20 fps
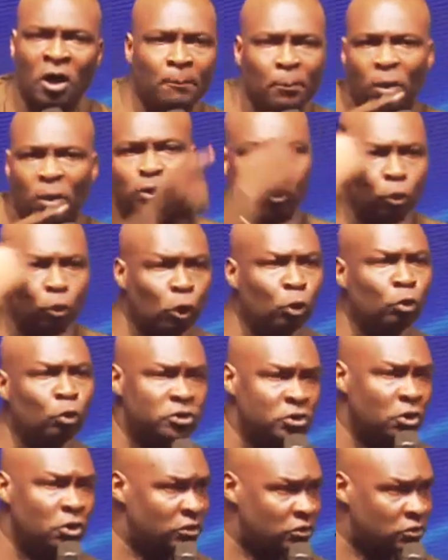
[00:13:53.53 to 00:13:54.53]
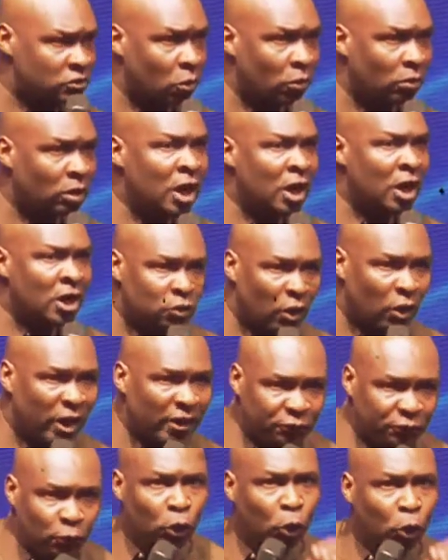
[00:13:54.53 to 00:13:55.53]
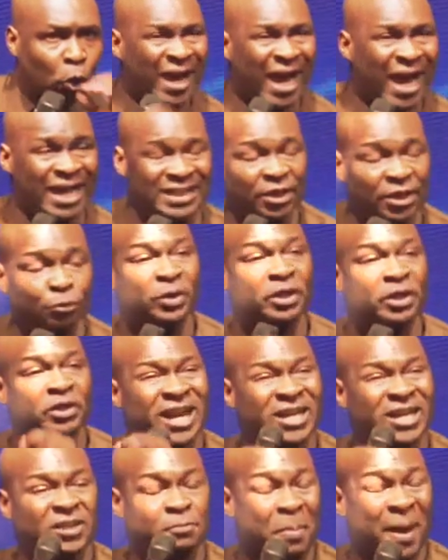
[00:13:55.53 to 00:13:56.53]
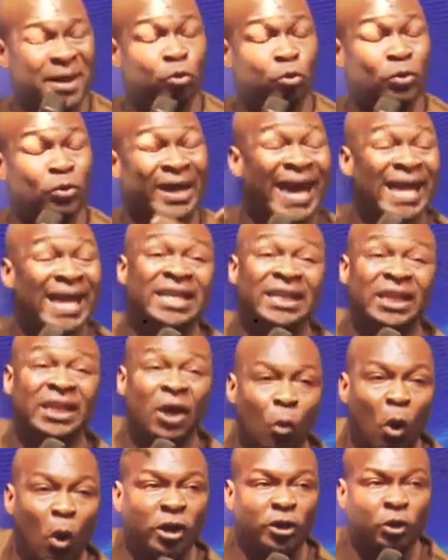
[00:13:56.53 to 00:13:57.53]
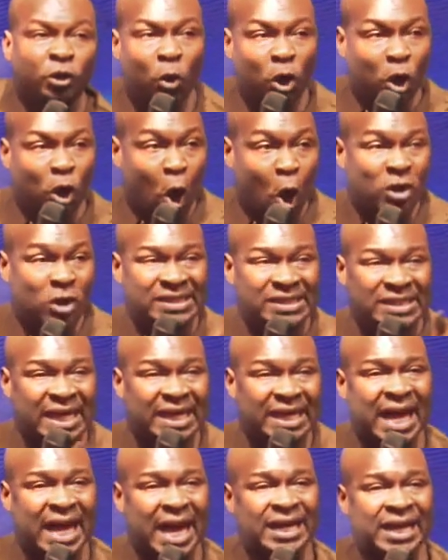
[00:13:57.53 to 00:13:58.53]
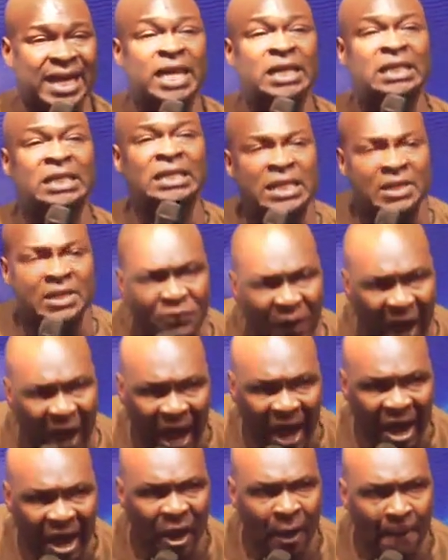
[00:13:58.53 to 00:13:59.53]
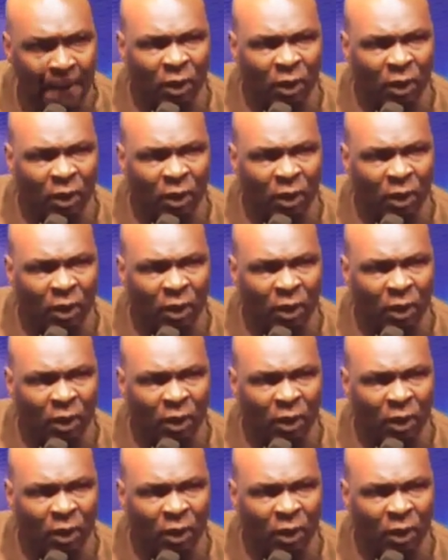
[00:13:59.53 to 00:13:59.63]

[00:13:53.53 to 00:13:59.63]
but you lose your soul. So if you look at it with respect to gaining the world, you will call Satan a giver.